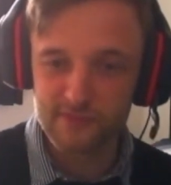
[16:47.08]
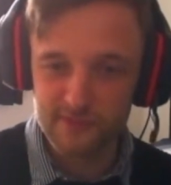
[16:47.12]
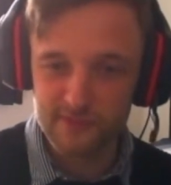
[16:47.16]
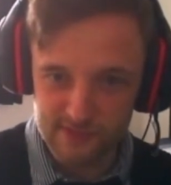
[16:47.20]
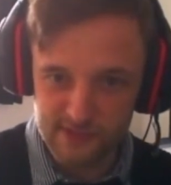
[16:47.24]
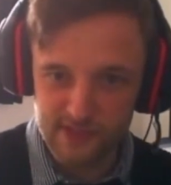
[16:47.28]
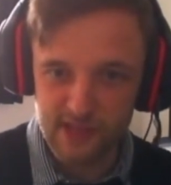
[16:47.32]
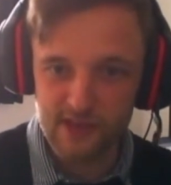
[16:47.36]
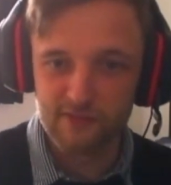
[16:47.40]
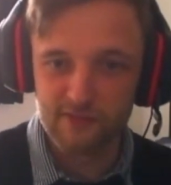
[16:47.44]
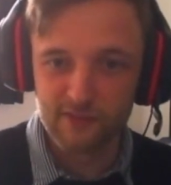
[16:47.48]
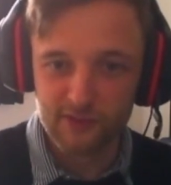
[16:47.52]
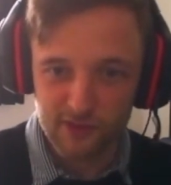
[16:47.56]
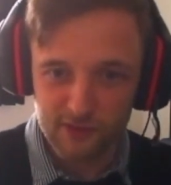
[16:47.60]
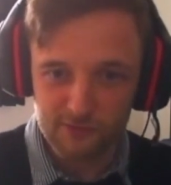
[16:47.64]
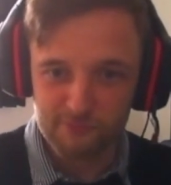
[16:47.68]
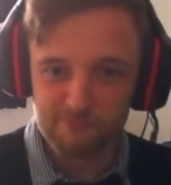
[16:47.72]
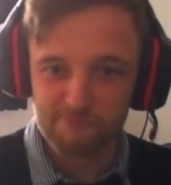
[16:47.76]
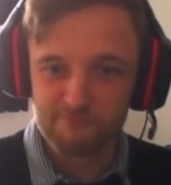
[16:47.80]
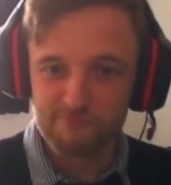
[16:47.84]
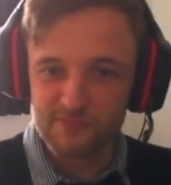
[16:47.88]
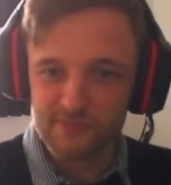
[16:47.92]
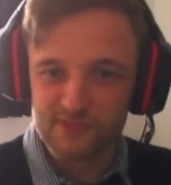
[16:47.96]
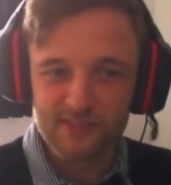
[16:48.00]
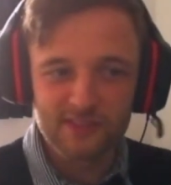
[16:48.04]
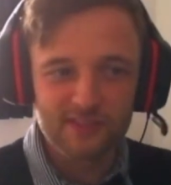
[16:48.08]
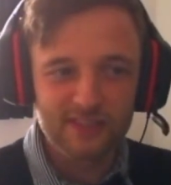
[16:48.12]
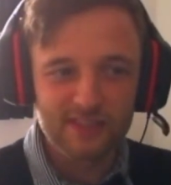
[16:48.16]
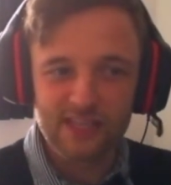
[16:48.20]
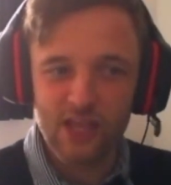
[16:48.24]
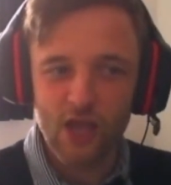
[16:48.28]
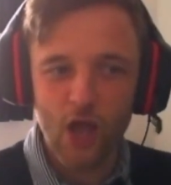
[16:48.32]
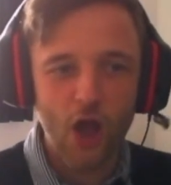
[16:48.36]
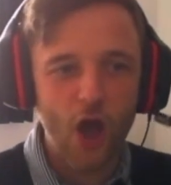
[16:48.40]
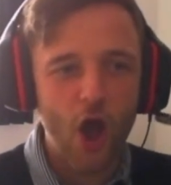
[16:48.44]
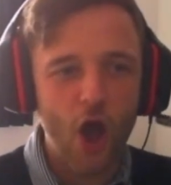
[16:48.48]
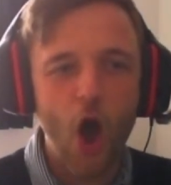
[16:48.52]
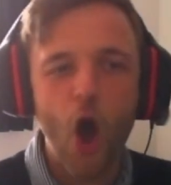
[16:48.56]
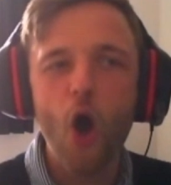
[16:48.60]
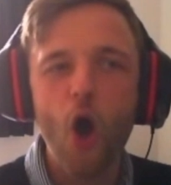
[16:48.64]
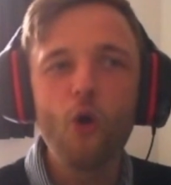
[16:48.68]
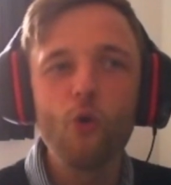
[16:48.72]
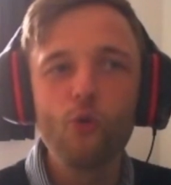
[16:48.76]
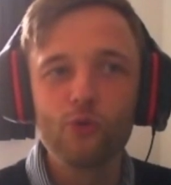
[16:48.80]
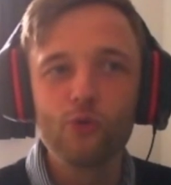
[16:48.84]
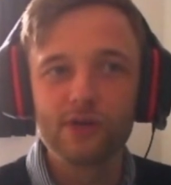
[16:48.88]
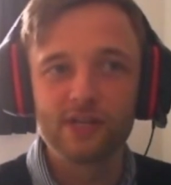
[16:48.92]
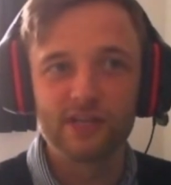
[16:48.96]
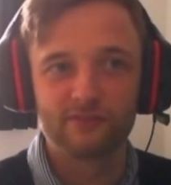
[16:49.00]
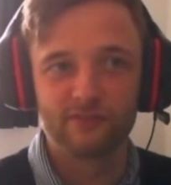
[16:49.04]
A
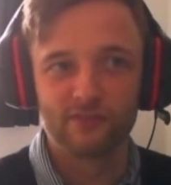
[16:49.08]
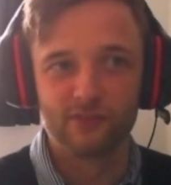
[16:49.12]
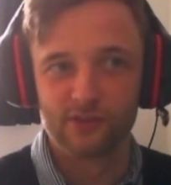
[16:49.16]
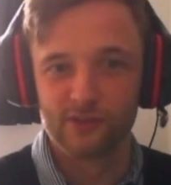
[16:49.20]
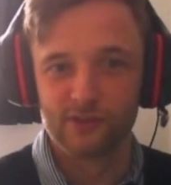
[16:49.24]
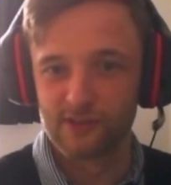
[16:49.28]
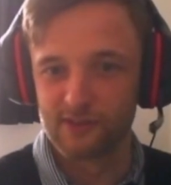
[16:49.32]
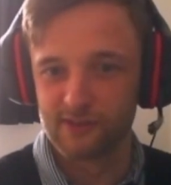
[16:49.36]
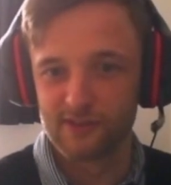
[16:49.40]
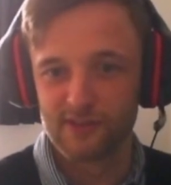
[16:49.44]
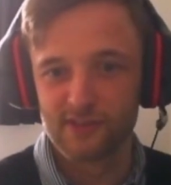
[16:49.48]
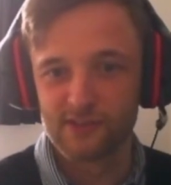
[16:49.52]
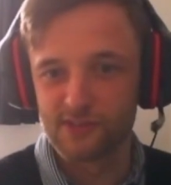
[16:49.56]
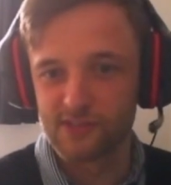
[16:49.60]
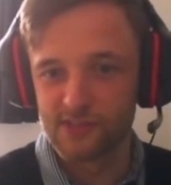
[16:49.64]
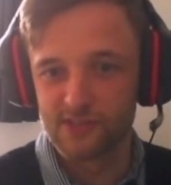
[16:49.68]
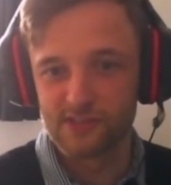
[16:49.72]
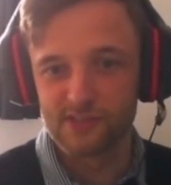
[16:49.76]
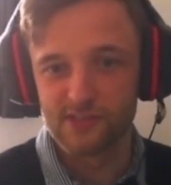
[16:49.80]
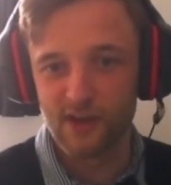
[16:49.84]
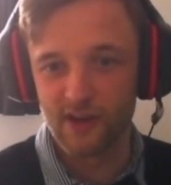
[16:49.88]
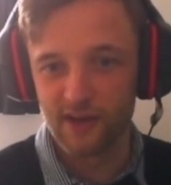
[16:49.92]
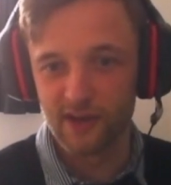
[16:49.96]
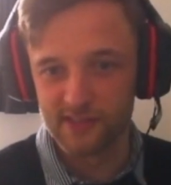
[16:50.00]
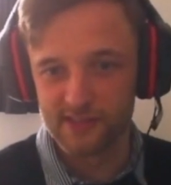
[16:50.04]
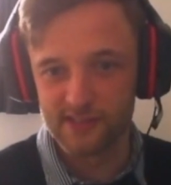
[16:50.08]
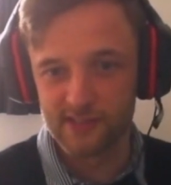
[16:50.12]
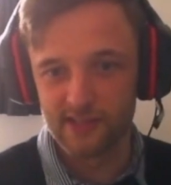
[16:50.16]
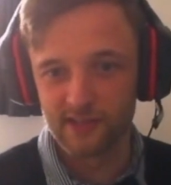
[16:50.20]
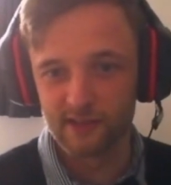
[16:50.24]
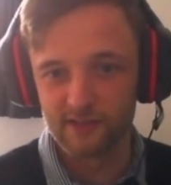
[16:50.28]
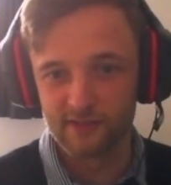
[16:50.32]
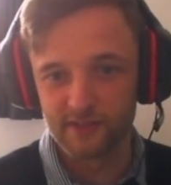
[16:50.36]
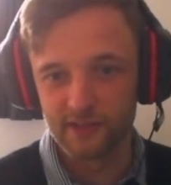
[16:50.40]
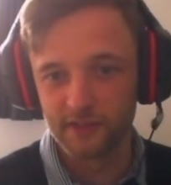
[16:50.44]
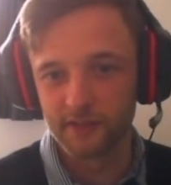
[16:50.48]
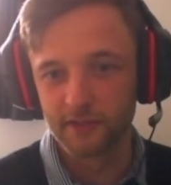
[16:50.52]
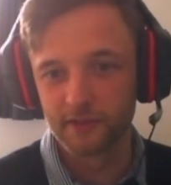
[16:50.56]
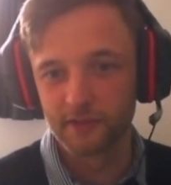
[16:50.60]
whole different society, I think.